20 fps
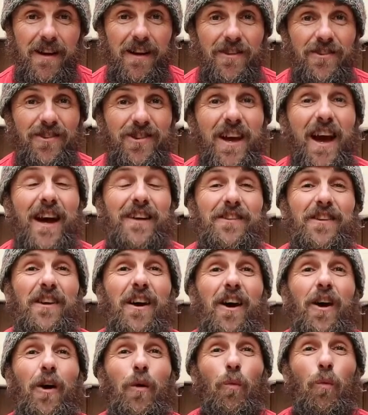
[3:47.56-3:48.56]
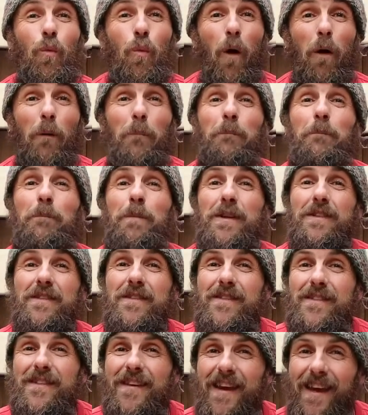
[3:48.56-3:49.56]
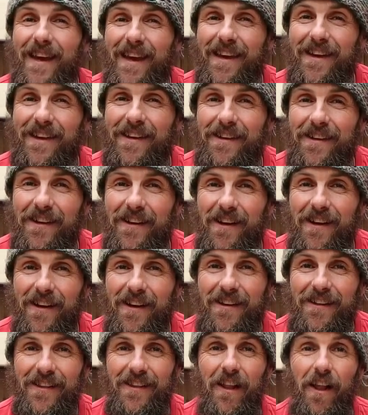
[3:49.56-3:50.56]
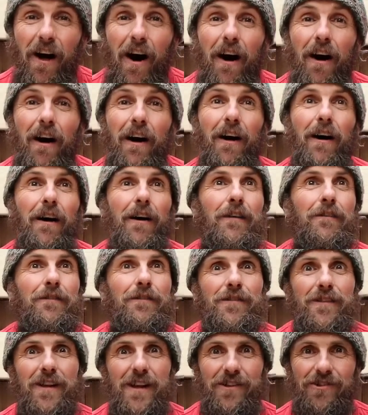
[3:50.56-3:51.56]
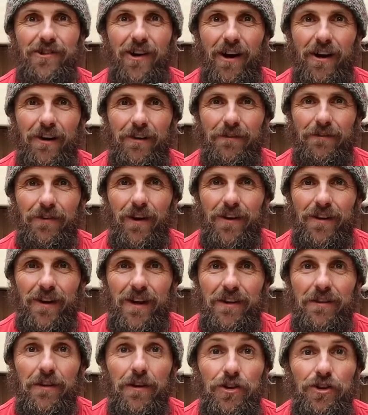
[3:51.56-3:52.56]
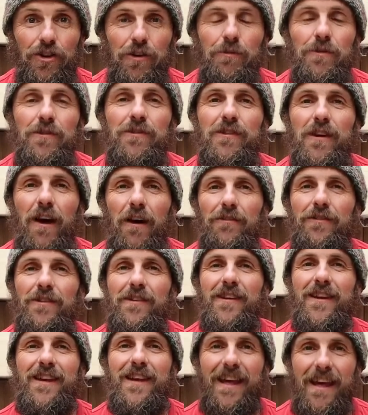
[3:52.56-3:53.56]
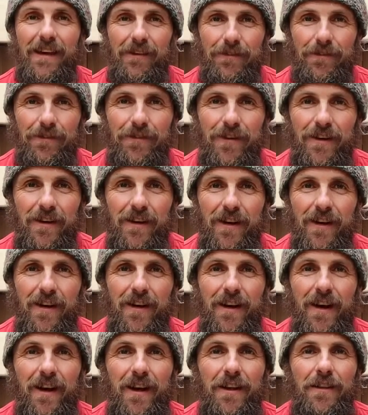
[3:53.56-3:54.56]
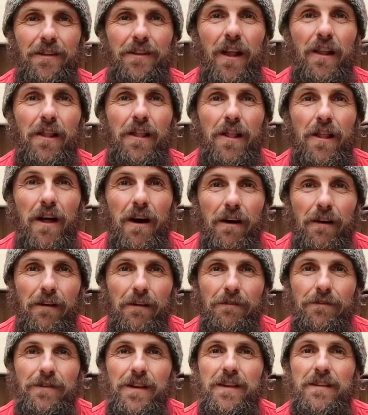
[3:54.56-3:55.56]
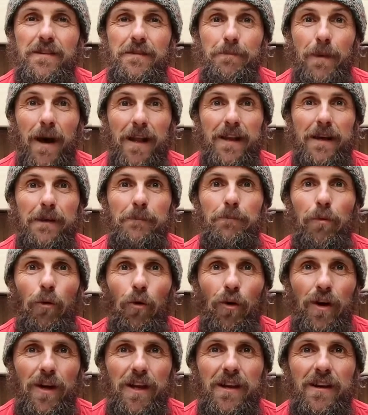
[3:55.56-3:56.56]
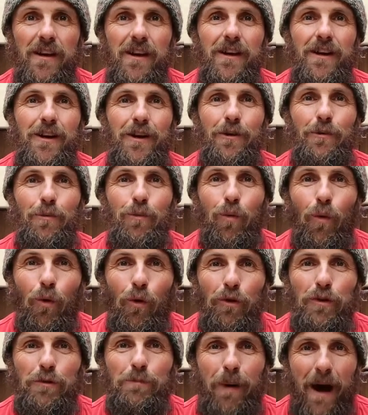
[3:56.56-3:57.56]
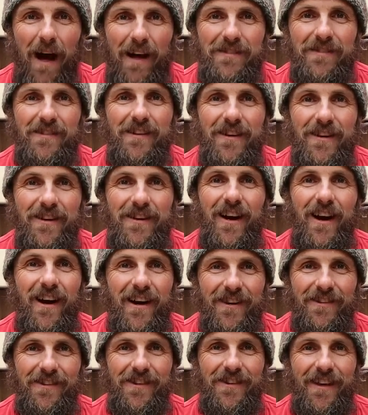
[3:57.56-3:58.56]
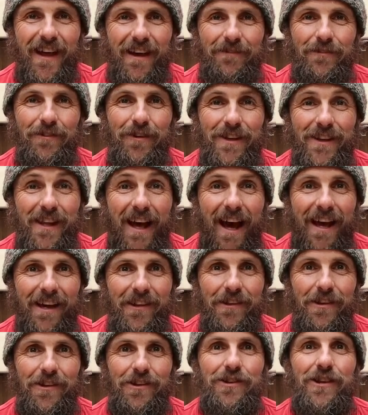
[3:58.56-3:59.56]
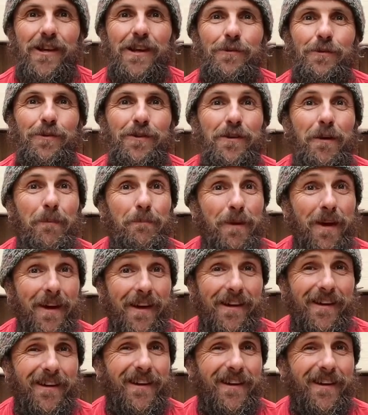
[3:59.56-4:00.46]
She had one particular lovely jar of honey that she was going to give the lovely smelling boy who walked past her garden every day that she was a bit